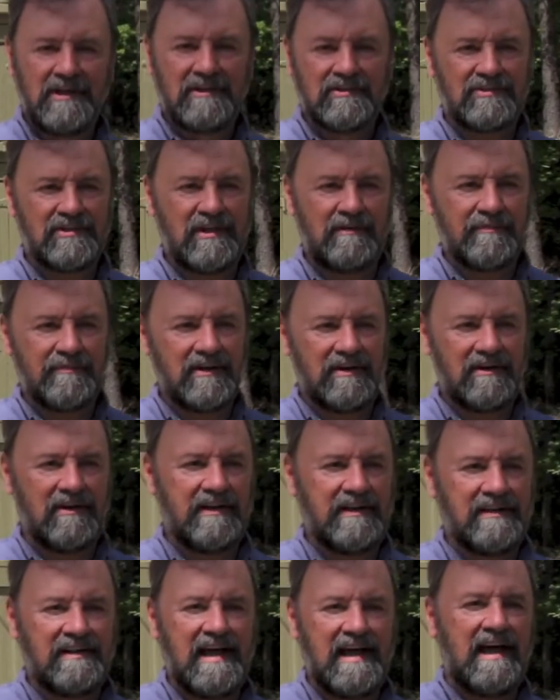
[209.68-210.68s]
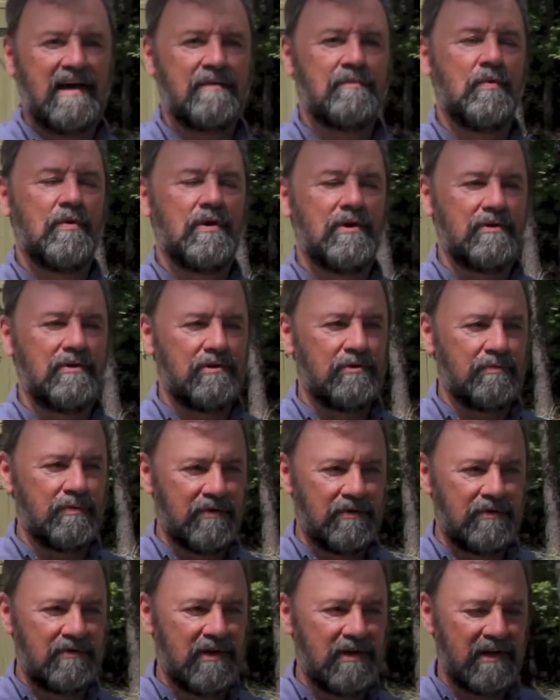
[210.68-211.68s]
something like that, where you
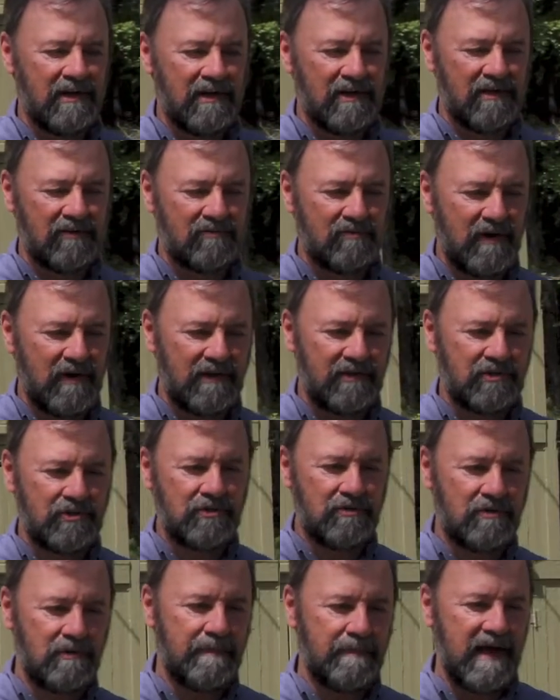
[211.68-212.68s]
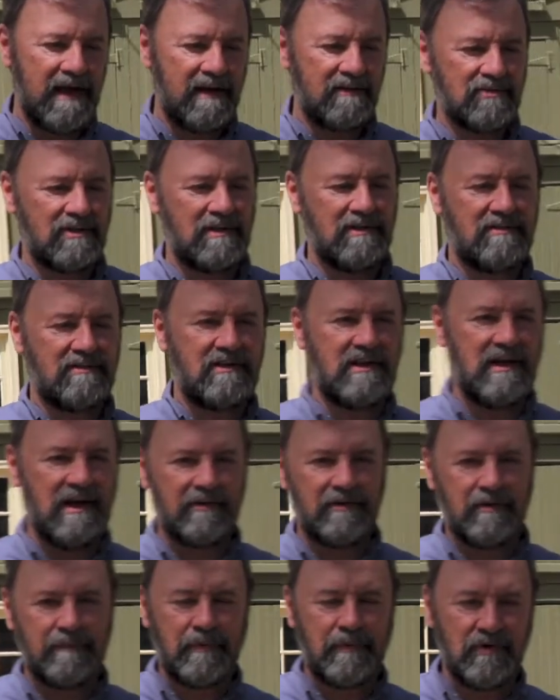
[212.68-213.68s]
would try to shoot a basket, the
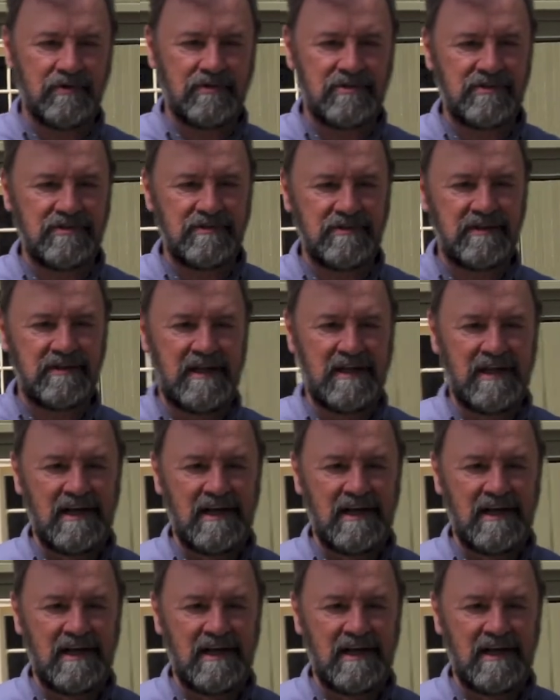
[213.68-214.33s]
other person